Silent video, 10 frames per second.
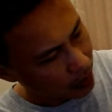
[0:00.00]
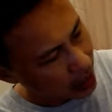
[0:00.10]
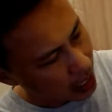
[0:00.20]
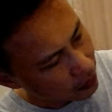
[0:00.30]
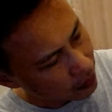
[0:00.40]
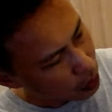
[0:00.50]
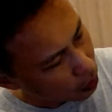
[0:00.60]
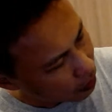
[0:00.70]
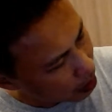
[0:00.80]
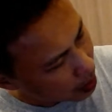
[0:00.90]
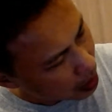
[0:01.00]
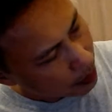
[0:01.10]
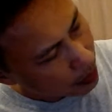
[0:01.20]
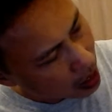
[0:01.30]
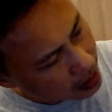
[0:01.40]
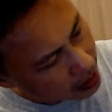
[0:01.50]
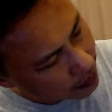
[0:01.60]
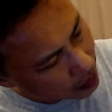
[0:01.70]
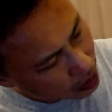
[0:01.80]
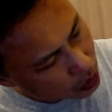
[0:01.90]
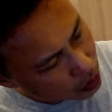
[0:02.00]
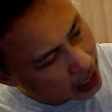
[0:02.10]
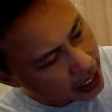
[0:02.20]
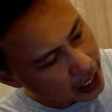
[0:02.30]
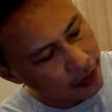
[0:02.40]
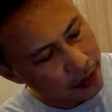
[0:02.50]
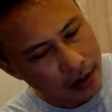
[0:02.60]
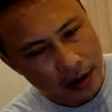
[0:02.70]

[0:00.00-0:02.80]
Now, if you go from positive to negative,